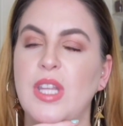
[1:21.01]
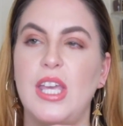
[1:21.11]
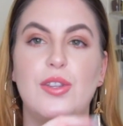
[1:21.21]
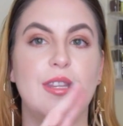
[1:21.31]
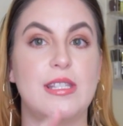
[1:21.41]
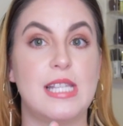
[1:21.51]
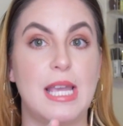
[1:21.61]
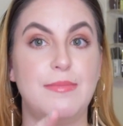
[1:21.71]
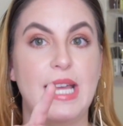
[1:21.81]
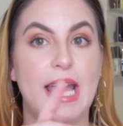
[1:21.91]
either the
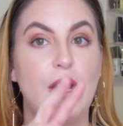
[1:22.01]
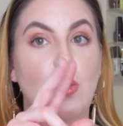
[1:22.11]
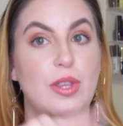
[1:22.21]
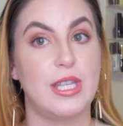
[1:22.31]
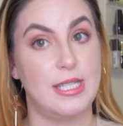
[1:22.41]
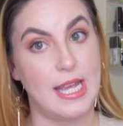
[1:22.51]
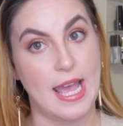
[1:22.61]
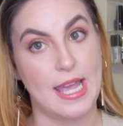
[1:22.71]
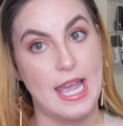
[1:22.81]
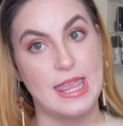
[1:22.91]
same day or the
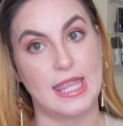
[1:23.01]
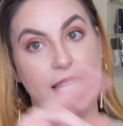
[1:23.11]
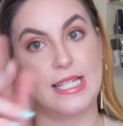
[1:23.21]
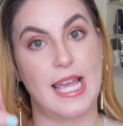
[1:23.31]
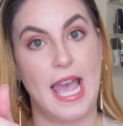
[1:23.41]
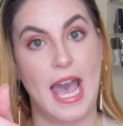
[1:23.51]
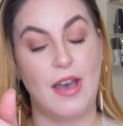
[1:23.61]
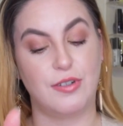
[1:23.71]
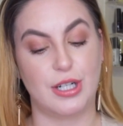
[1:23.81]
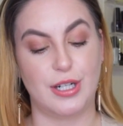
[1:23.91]
day and then the day
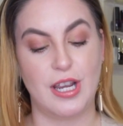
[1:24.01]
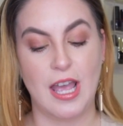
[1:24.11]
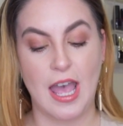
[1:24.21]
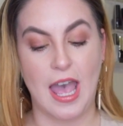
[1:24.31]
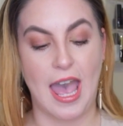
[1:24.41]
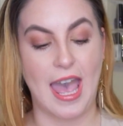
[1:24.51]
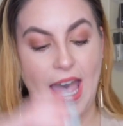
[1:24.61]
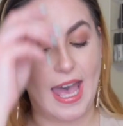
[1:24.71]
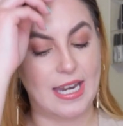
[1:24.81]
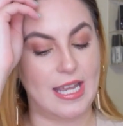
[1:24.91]
after.
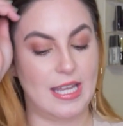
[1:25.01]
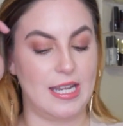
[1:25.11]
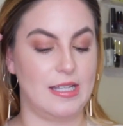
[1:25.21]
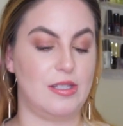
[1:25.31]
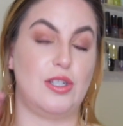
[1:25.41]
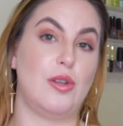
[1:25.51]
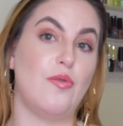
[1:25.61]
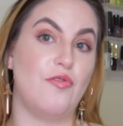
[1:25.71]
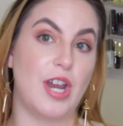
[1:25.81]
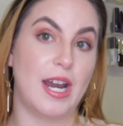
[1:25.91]
And it is two
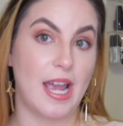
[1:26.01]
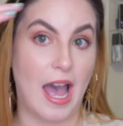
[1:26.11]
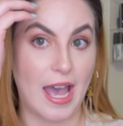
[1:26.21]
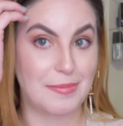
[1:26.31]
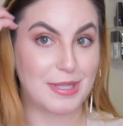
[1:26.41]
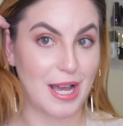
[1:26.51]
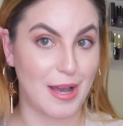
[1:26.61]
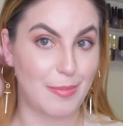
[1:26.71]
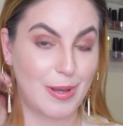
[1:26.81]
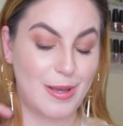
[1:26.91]
very hyped
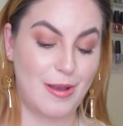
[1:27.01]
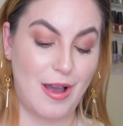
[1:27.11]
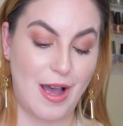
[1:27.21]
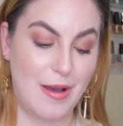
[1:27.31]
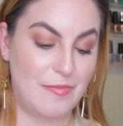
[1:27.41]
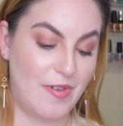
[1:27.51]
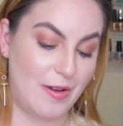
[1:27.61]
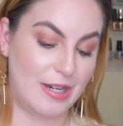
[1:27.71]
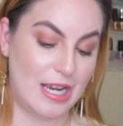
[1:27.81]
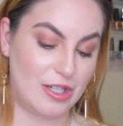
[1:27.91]
up
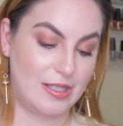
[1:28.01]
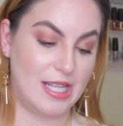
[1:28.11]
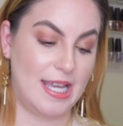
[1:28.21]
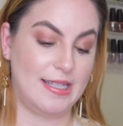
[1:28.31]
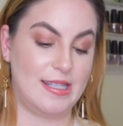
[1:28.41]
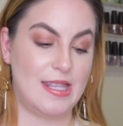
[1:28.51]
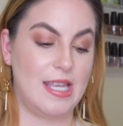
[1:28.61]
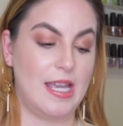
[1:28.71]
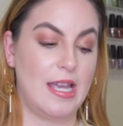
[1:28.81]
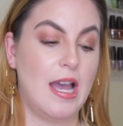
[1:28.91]
foundations. It's
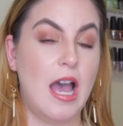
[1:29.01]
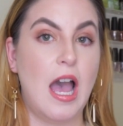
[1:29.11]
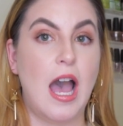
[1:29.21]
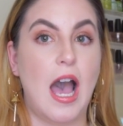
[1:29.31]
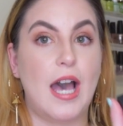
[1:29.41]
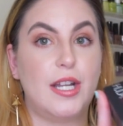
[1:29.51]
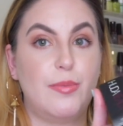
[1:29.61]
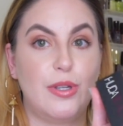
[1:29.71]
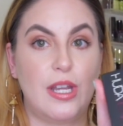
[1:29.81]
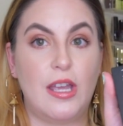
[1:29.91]
the
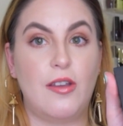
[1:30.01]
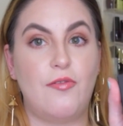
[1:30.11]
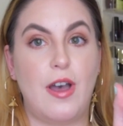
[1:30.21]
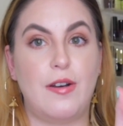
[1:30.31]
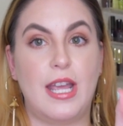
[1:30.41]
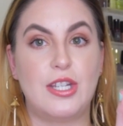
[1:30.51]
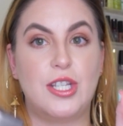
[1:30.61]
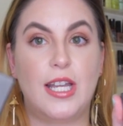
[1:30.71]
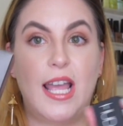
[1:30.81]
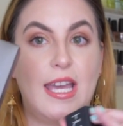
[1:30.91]
Hudson Beauty
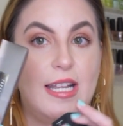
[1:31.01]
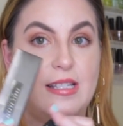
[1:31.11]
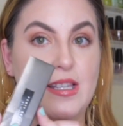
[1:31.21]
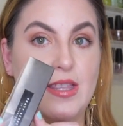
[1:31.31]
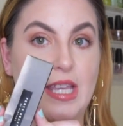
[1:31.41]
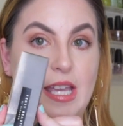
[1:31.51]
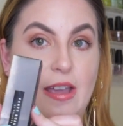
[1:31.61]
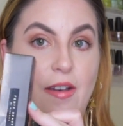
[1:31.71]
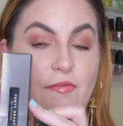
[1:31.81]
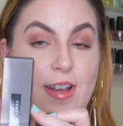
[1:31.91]
foundation and it's
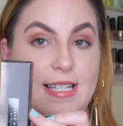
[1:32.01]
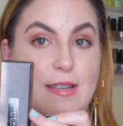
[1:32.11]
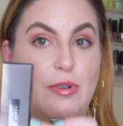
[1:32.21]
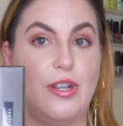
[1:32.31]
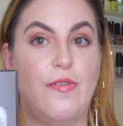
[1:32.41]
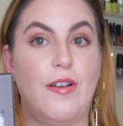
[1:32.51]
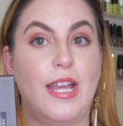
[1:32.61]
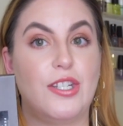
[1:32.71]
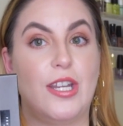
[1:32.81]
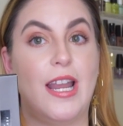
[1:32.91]
the Fenty Beauty
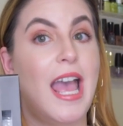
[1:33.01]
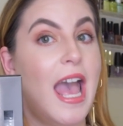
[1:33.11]
foundation.